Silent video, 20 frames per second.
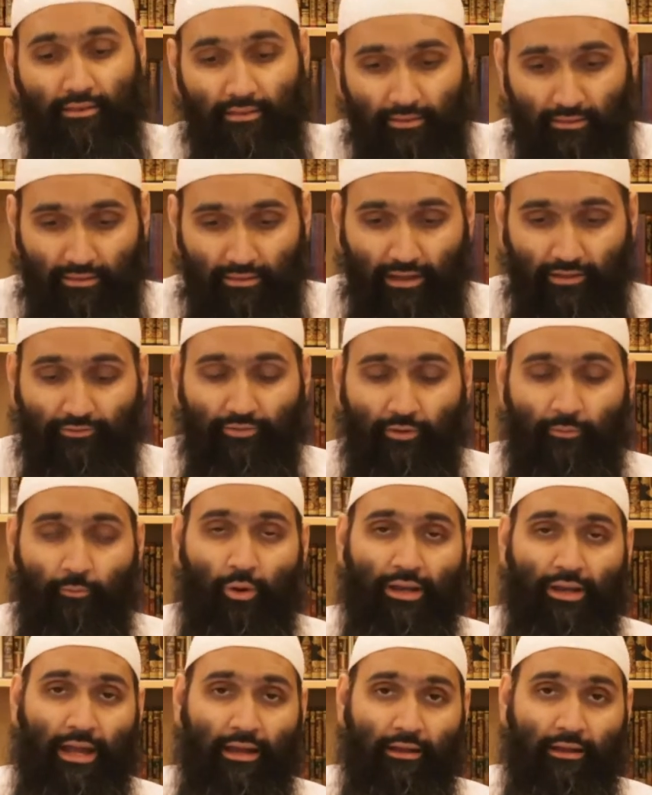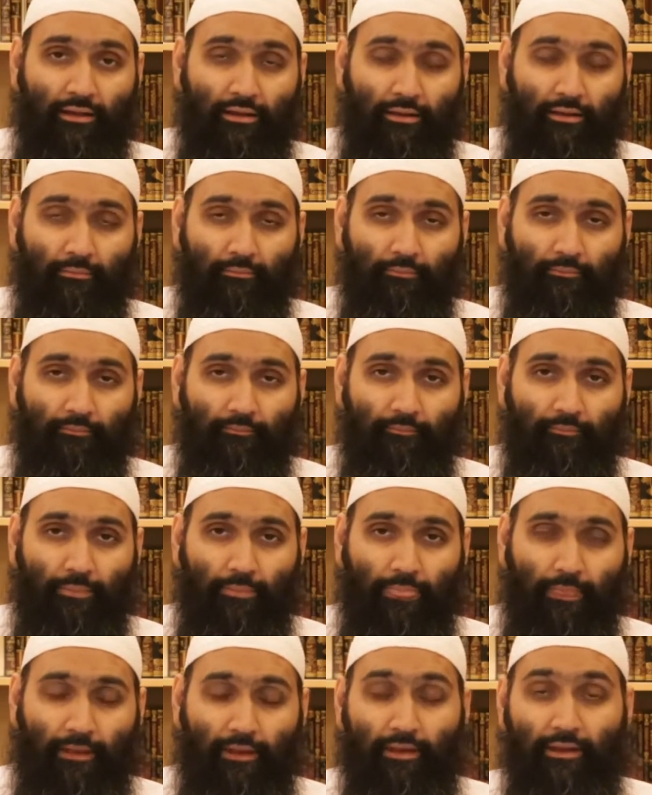that's from one angle.
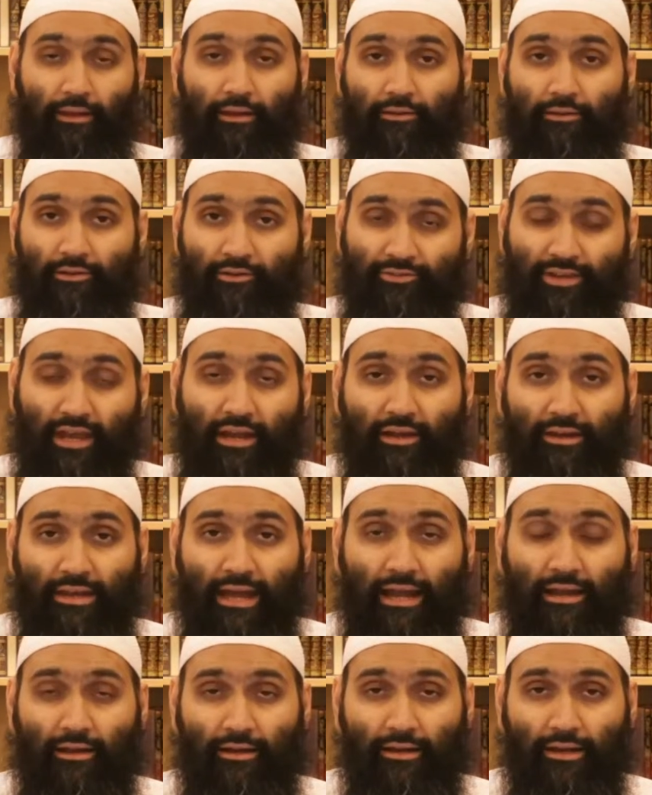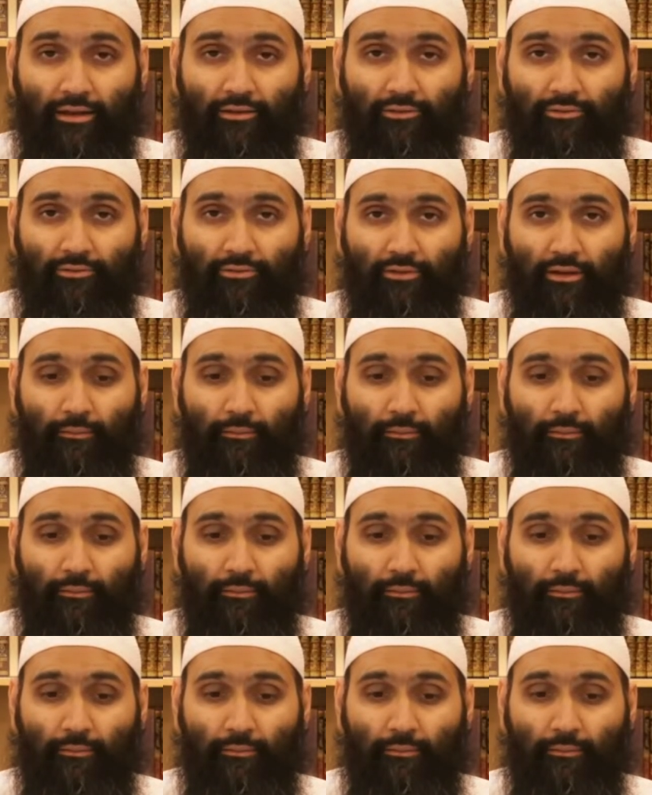The second angle is